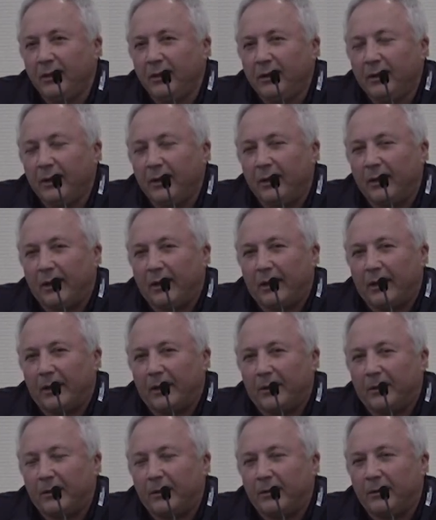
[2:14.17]

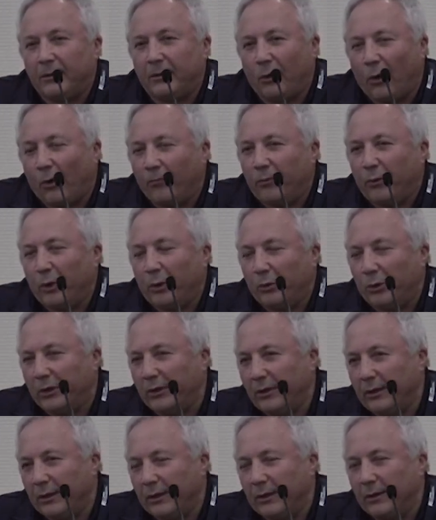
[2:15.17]
Hopefully with
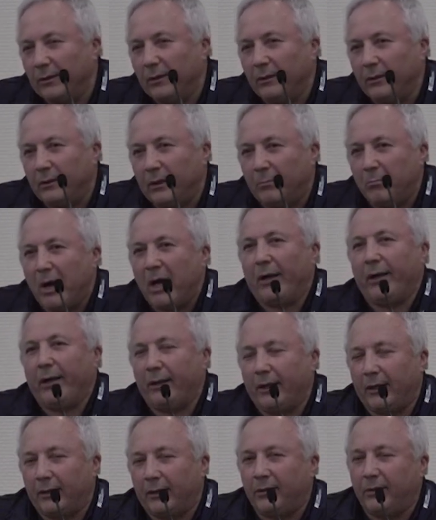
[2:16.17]
the money
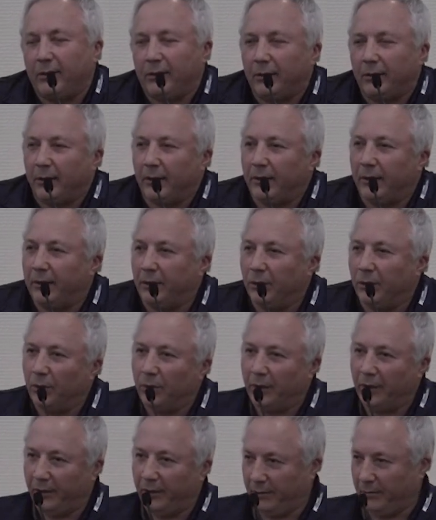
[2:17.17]
that
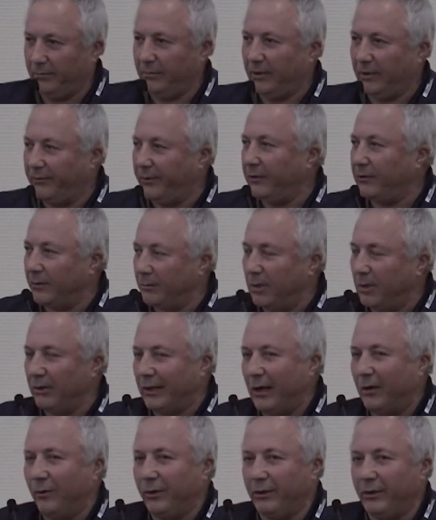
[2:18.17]
they're available
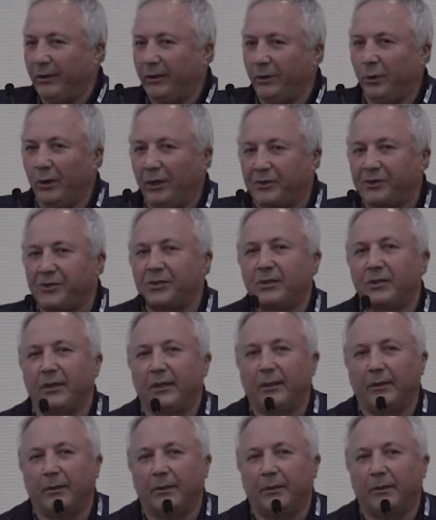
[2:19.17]
now in the US,